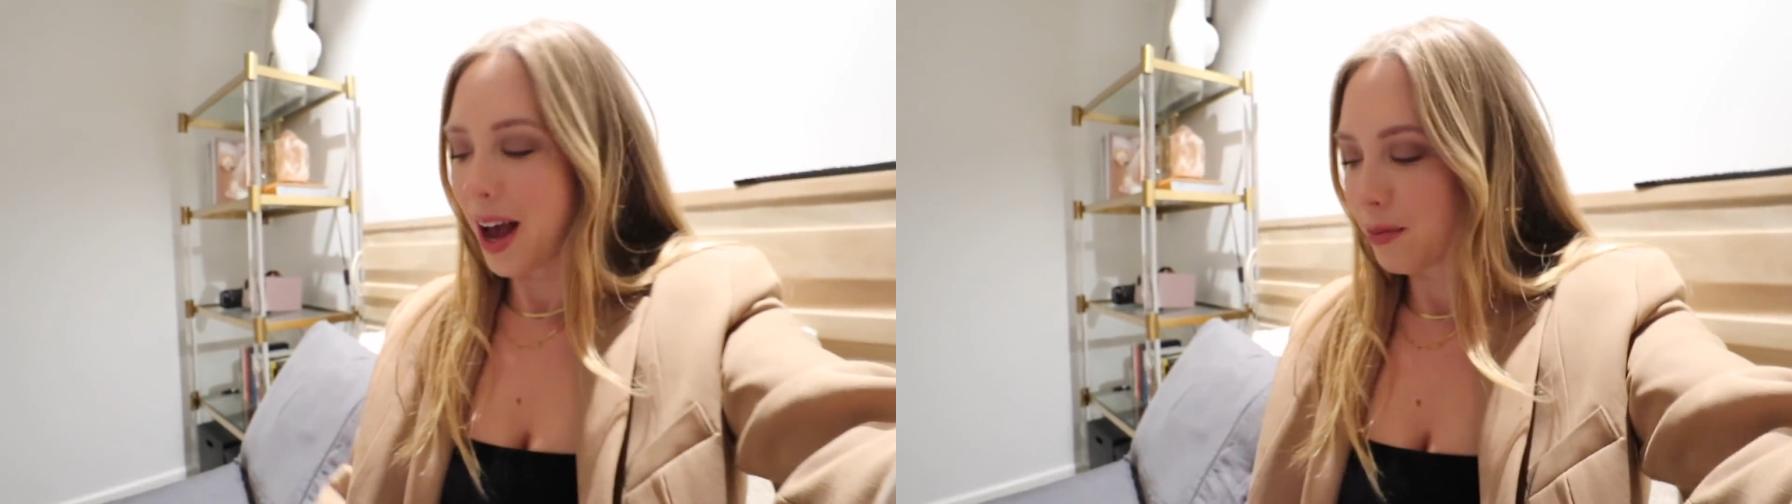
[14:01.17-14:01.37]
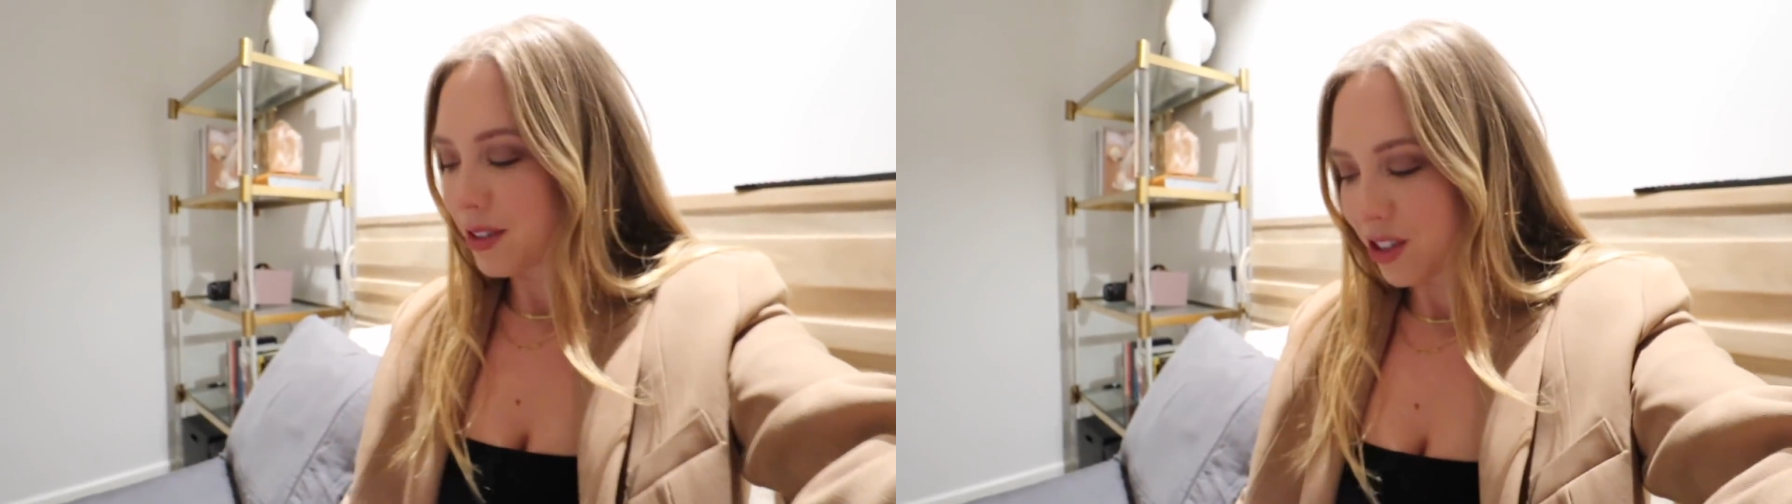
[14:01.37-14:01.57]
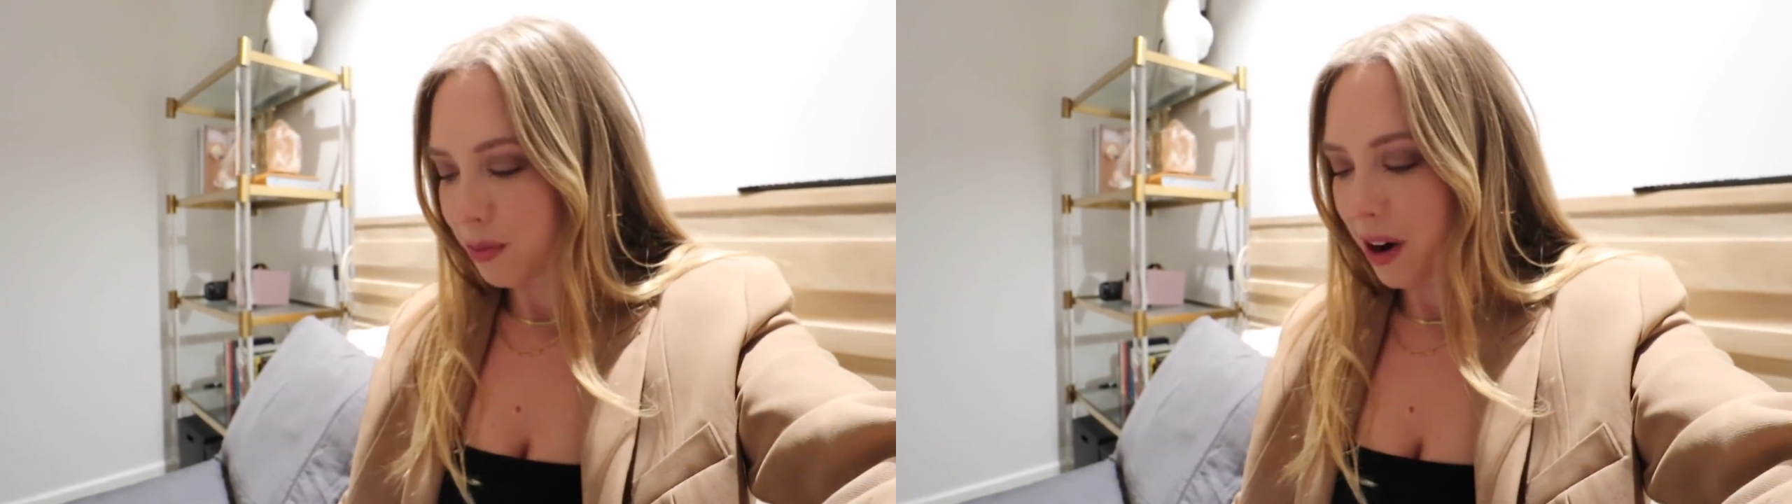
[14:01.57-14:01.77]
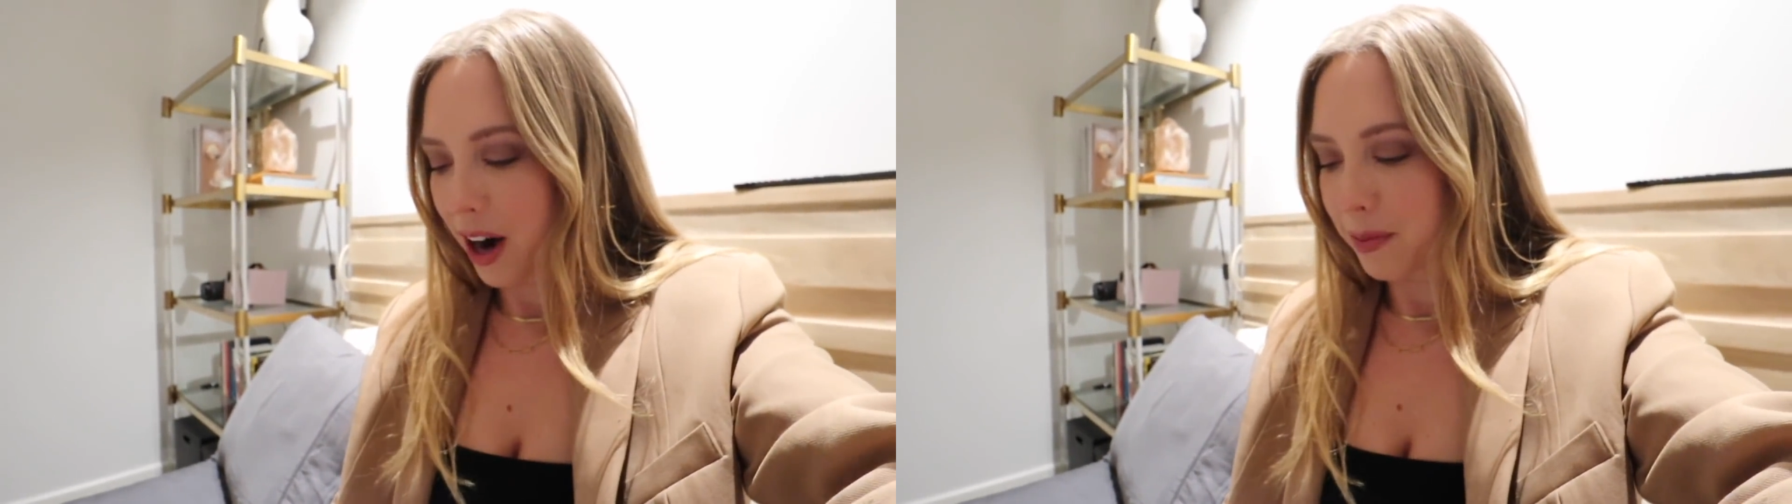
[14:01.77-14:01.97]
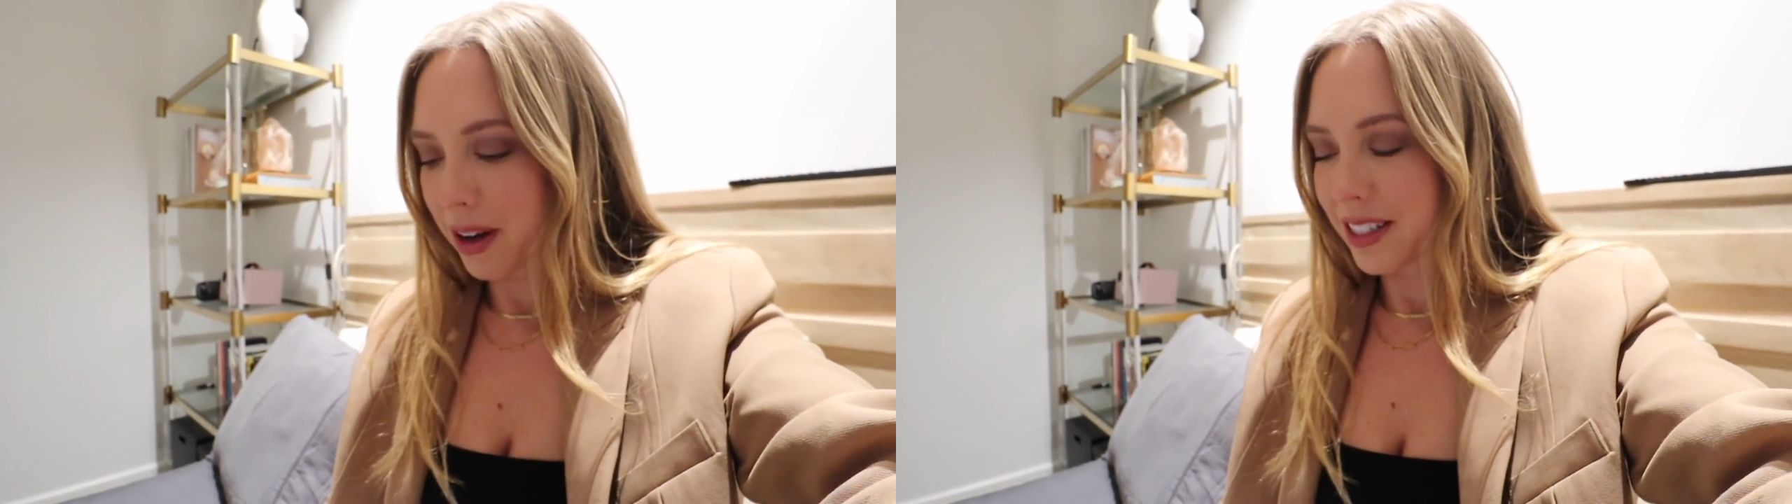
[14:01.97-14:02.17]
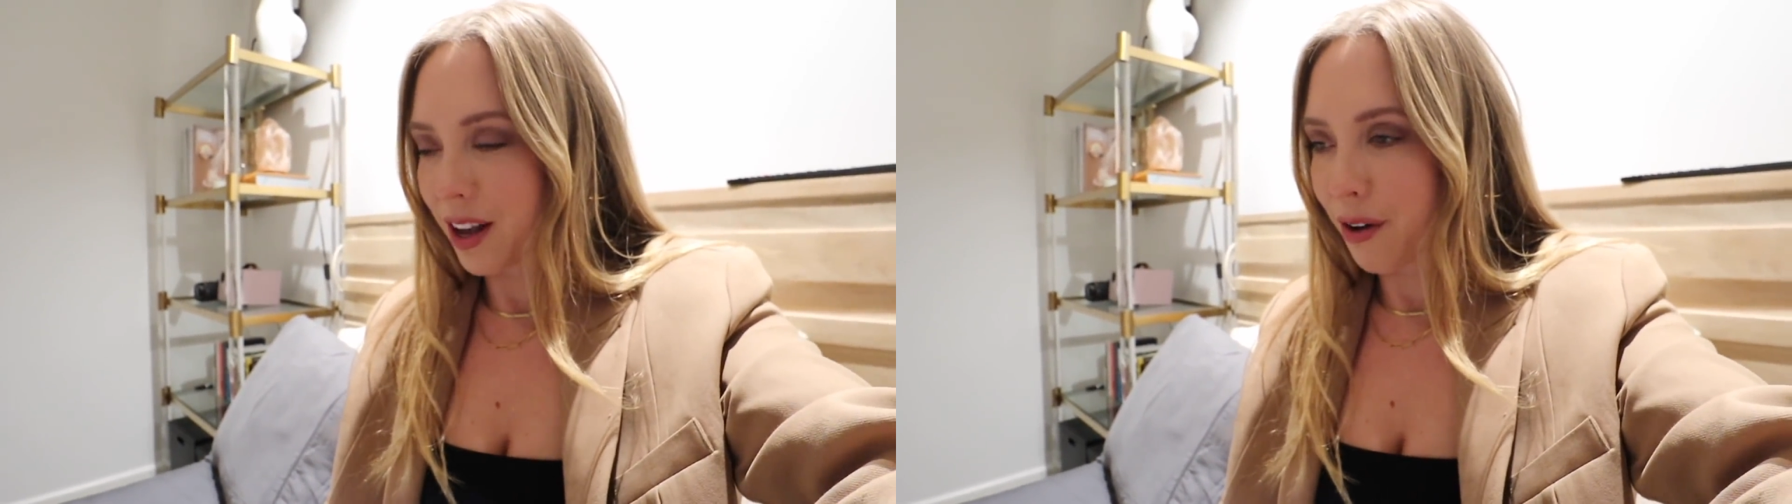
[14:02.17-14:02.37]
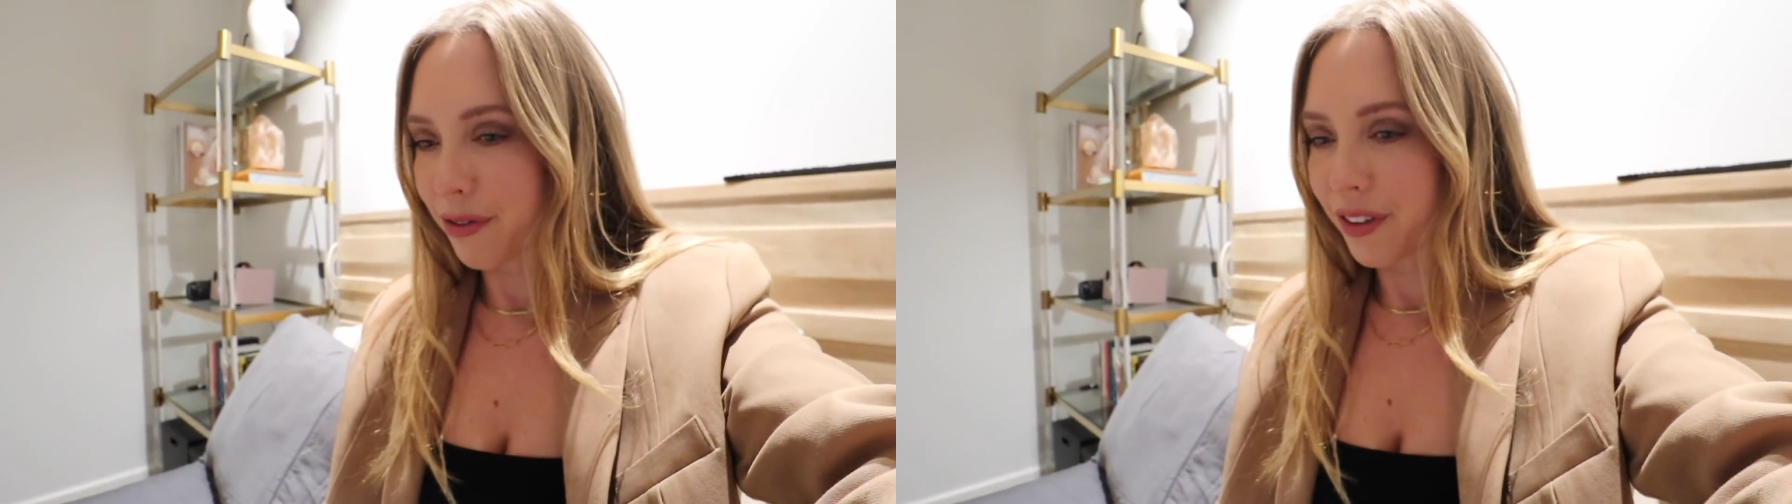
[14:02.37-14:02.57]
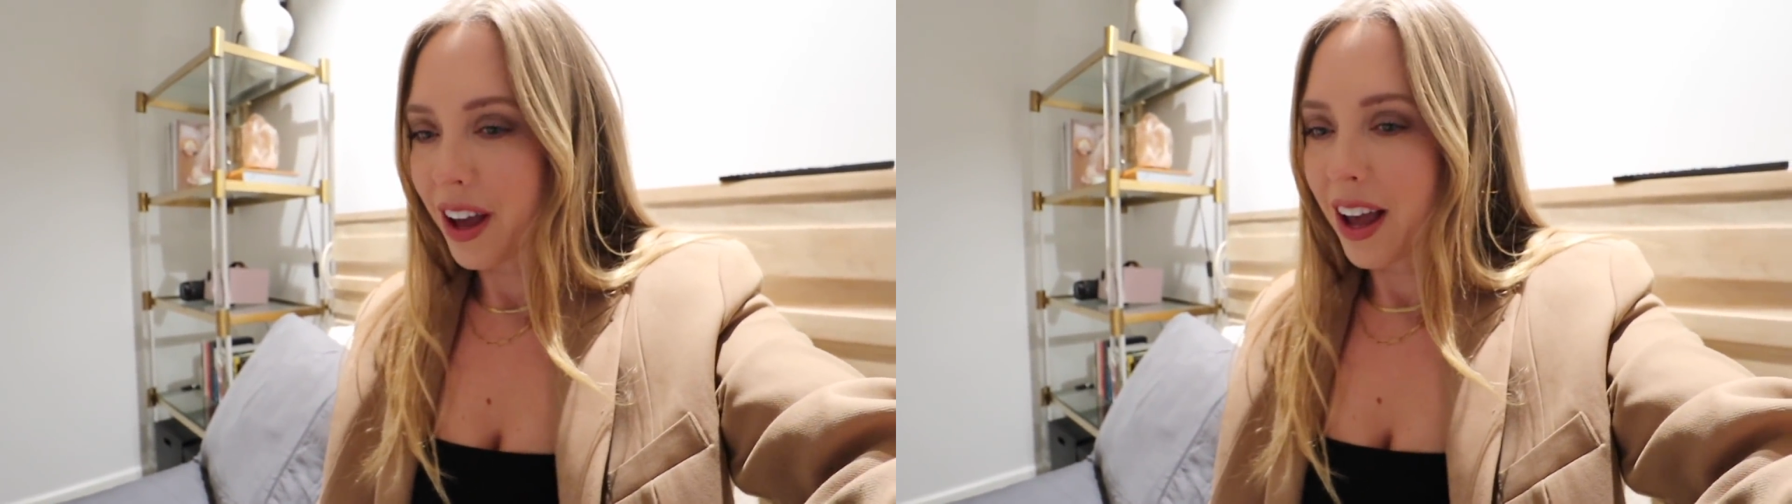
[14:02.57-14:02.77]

I'm so proud of myself